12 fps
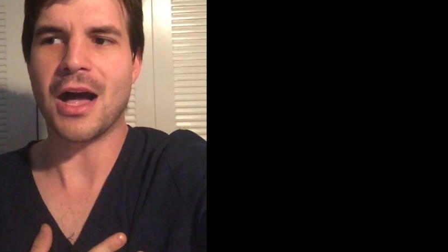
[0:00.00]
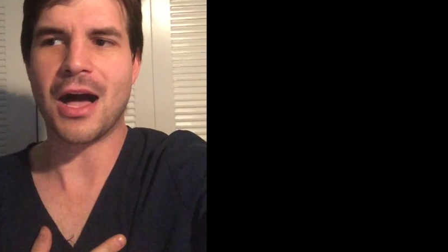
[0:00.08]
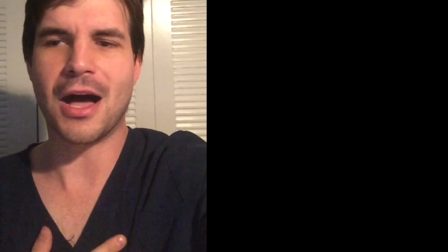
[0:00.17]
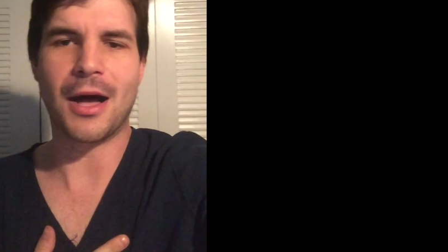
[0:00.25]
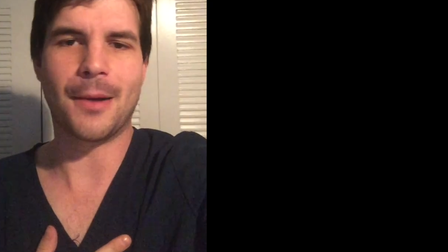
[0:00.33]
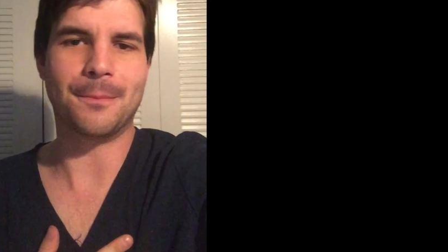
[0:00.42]

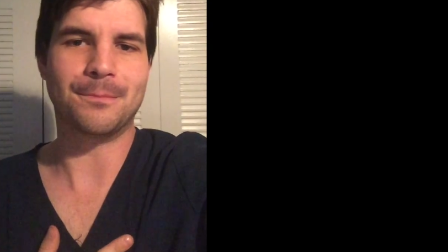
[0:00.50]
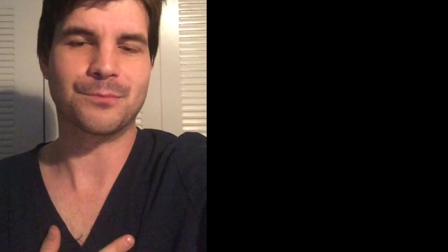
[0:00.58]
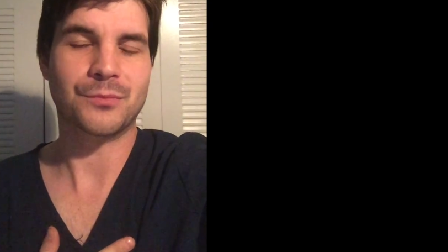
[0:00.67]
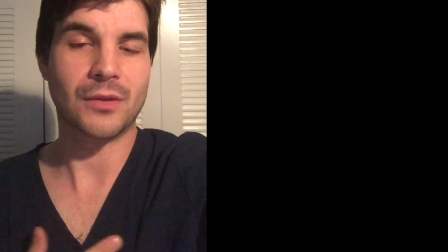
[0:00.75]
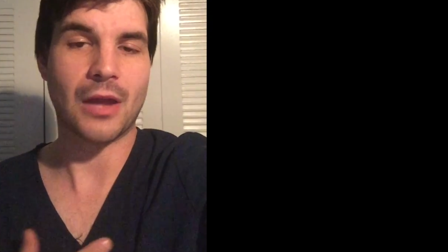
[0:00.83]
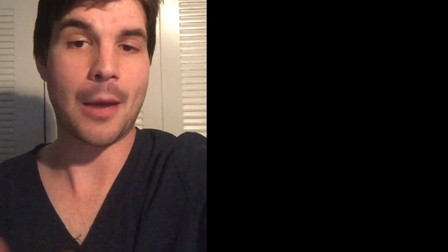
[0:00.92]
I'm
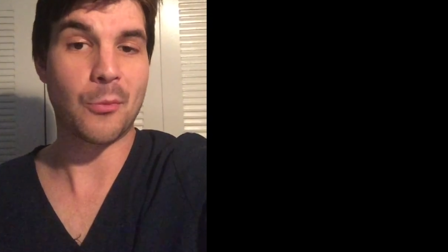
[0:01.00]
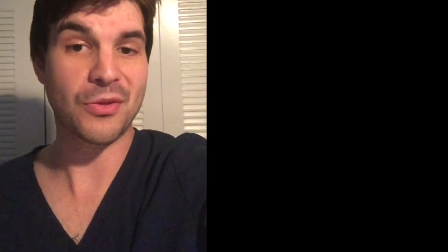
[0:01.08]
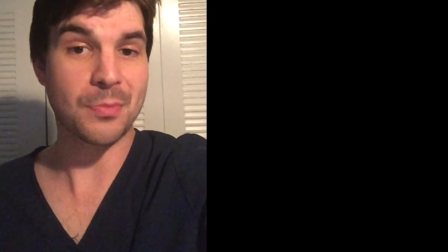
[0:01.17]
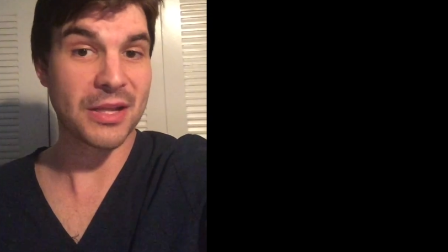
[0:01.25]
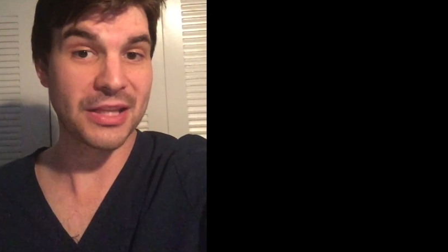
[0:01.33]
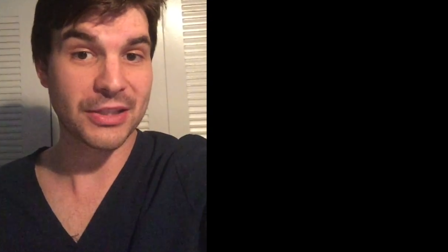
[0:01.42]

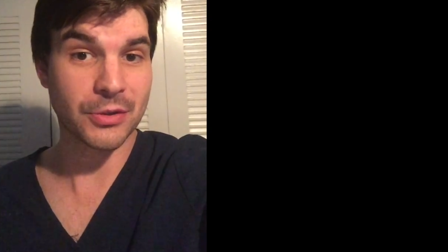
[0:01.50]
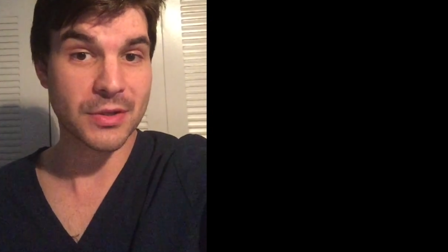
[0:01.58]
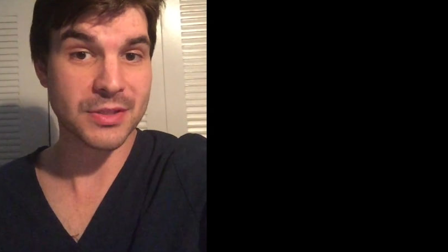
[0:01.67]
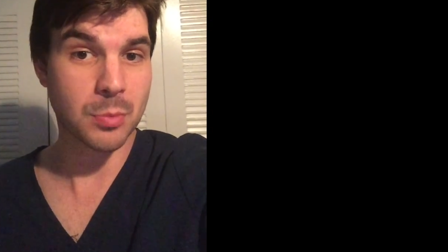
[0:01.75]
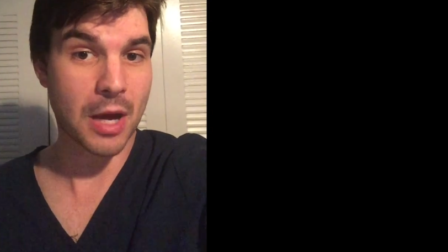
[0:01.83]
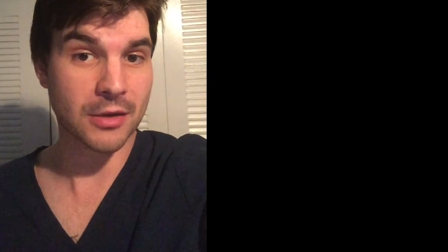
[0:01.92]
with Millie
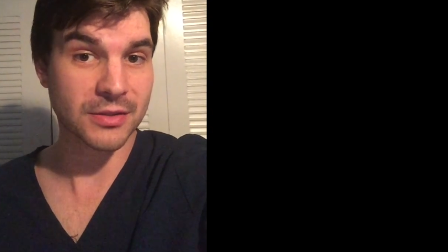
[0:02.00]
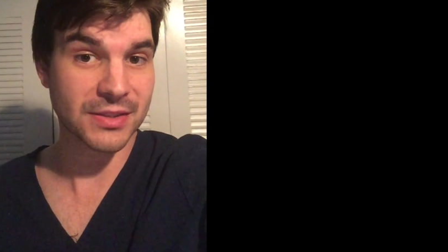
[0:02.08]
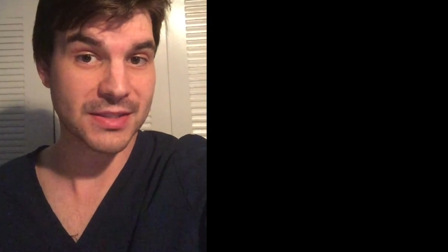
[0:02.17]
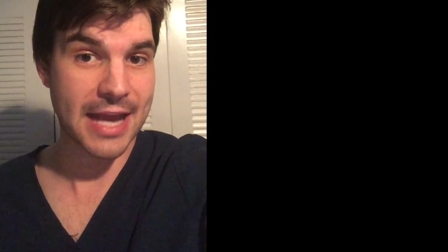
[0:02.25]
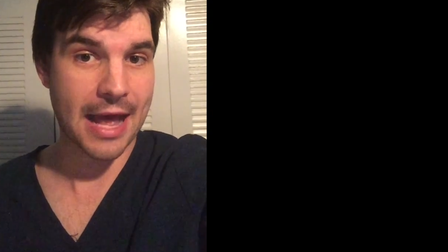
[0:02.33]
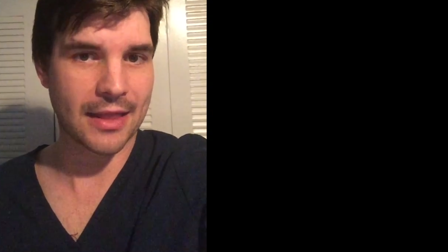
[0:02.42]
Lewis Models
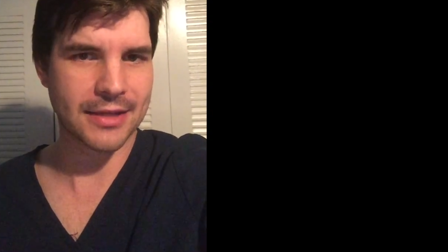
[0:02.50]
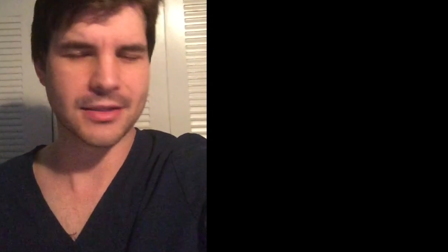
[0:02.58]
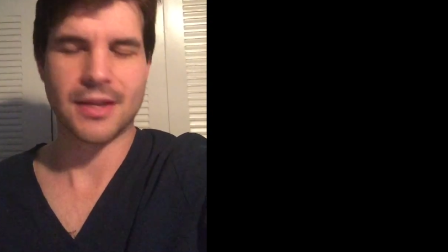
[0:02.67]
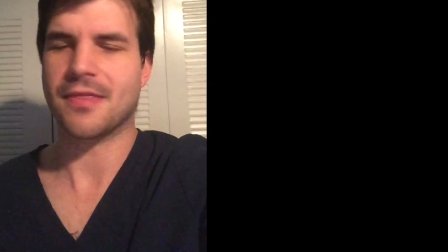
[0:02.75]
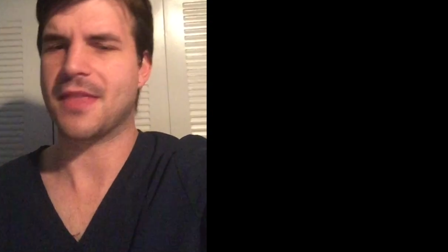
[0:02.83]
and Talent.